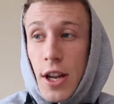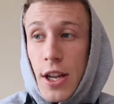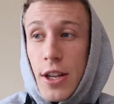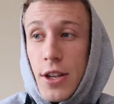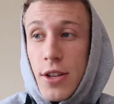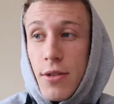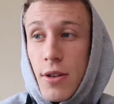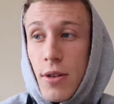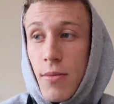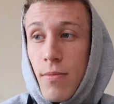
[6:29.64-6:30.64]
is
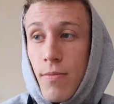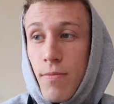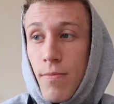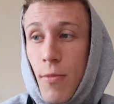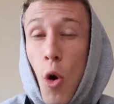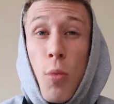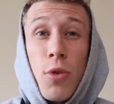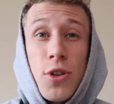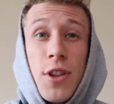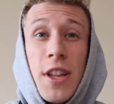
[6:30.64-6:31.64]

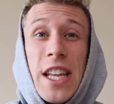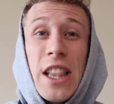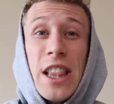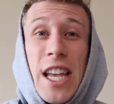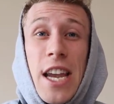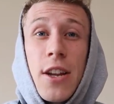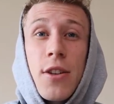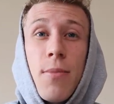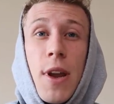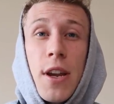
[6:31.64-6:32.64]
almost the
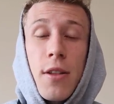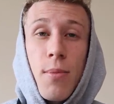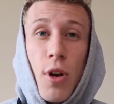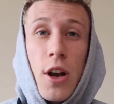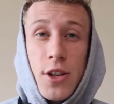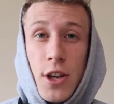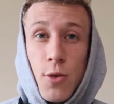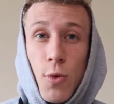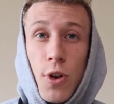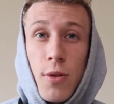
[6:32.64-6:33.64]
link to making the
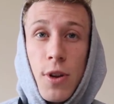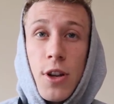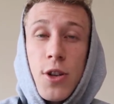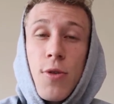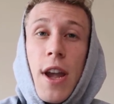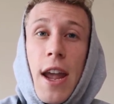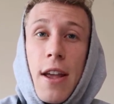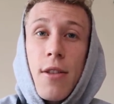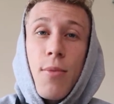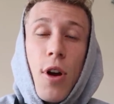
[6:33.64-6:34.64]
process work, because you
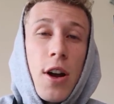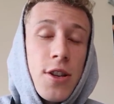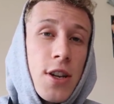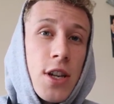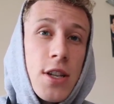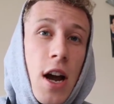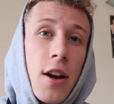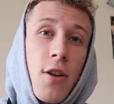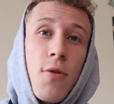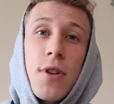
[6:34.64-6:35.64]
can't, the process is
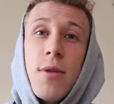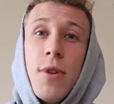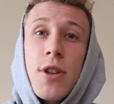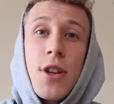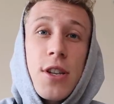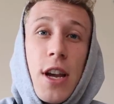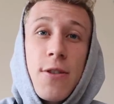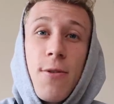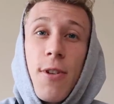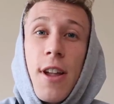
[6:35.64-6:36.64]
not going to be
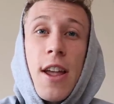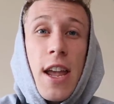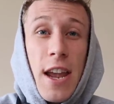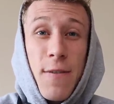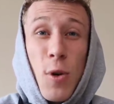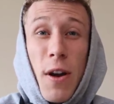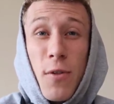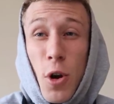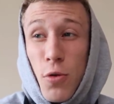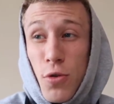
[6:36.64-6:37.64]
successful if you
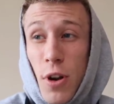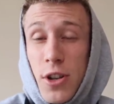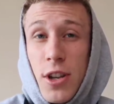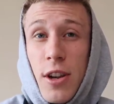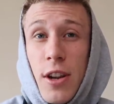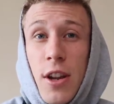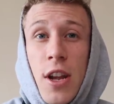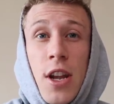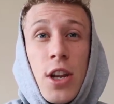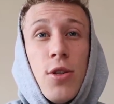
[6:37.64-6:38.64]
have no trust in it.
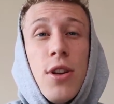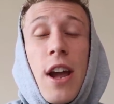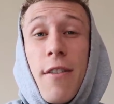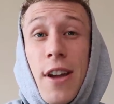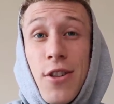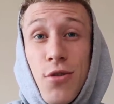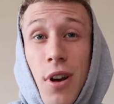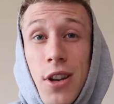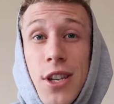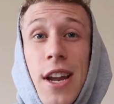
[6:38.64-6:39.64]
You need to have that
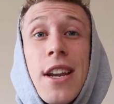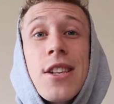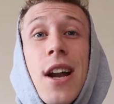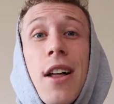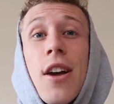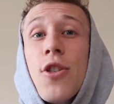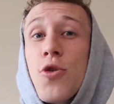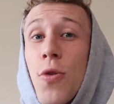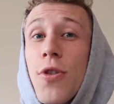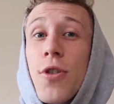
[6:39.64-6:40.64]
trust, and it's not a
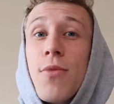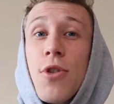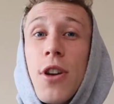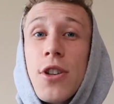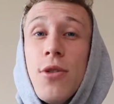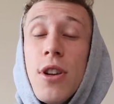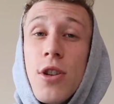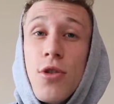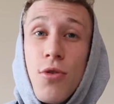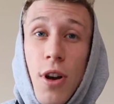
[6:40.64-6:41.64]
short-term trust. You
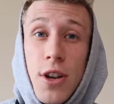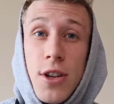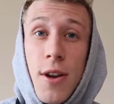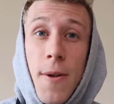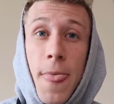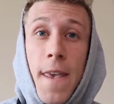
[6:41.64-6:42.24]
need to trust,